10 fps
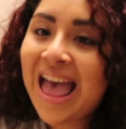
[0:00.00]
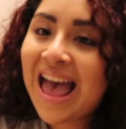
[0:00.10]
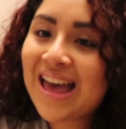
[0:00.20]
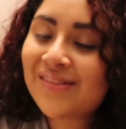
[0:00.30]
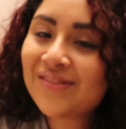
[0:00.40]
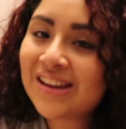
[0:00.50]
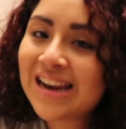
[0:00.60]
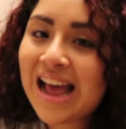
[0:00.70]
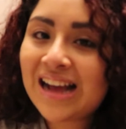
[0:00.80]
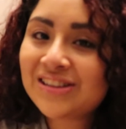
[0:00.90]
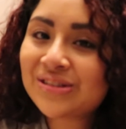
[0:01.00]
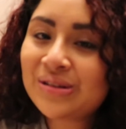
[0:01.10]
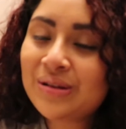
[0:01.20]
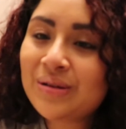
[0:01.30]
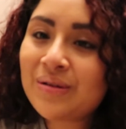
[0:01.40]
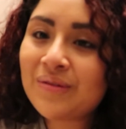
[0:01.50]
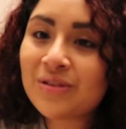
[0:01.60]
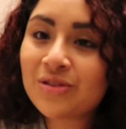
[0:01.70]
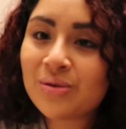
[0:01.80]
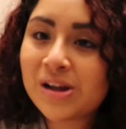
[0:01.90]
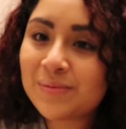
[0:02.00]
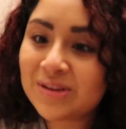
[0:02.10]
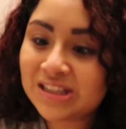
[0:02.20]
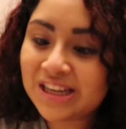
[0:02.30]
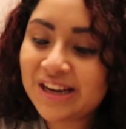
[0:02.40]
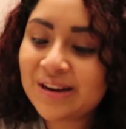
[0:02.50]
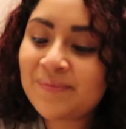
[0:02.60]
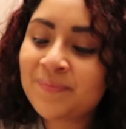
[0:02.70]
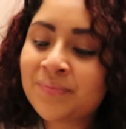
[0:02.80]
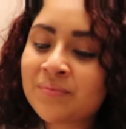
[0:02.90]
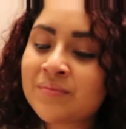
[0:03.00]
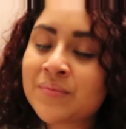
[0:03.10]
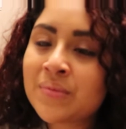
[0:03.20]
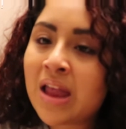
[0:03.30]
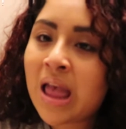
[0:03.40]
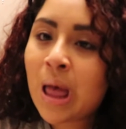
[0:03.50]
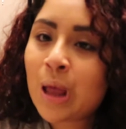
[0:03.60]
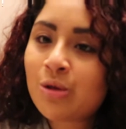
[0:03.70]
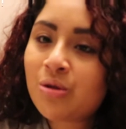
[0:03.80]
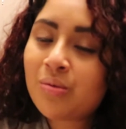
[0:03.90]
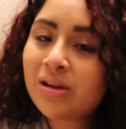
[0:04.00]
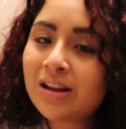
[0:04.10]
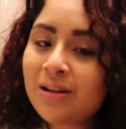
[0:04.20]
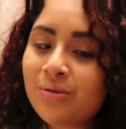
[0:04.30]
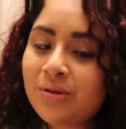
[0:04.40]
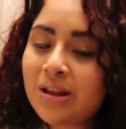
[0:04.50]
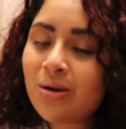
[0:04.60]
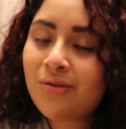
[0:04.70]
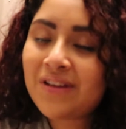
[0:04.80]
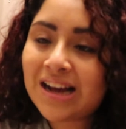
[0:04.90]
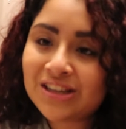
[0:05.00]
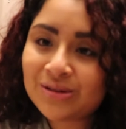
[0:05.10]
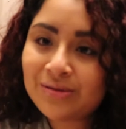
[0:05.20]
of an actual sewing machine. So we're gonna do it the old-fashioned